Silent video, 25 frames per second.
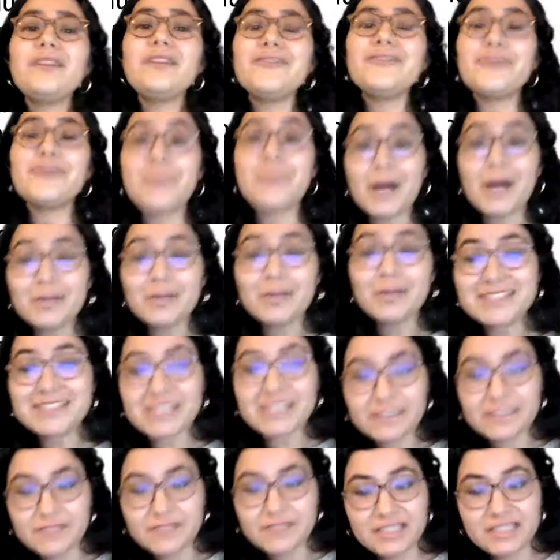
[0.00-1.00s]
The public
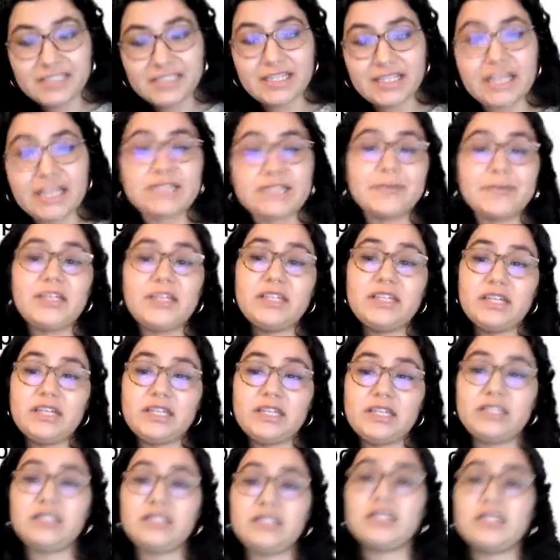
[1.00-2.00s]
safety assessment
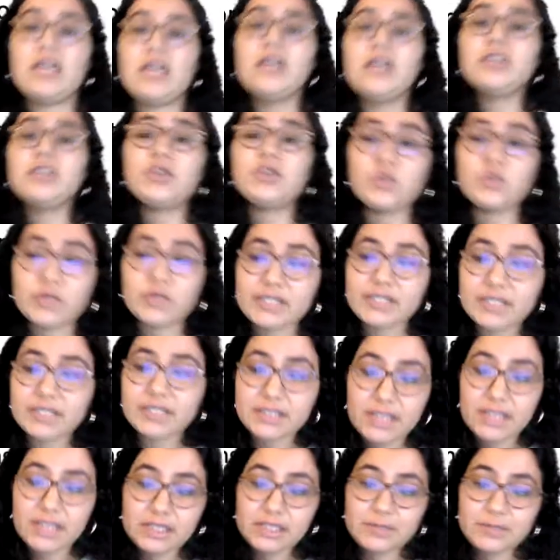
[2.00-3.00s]
is the risk
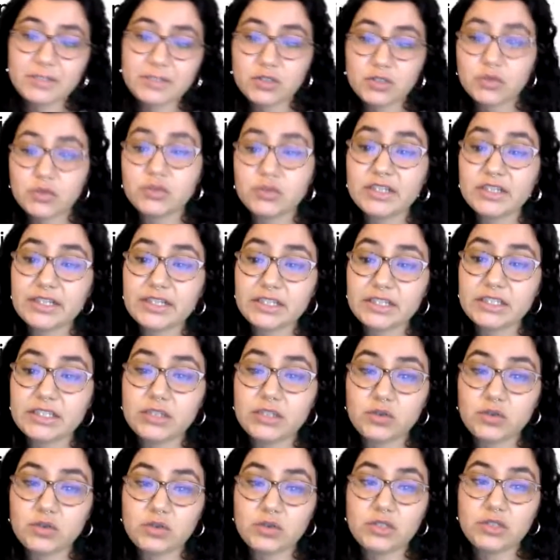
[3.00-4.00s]
assessment tool that gets
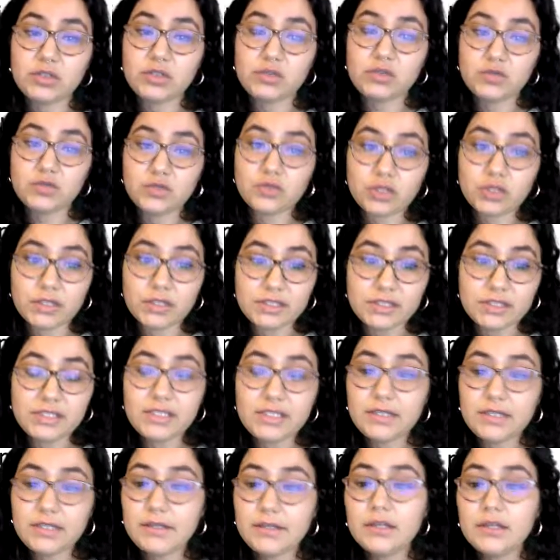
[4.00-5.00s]
used in New
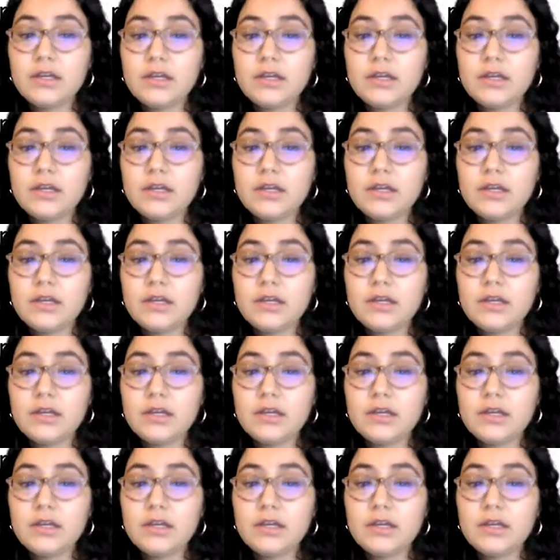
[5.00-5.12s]
Jersey.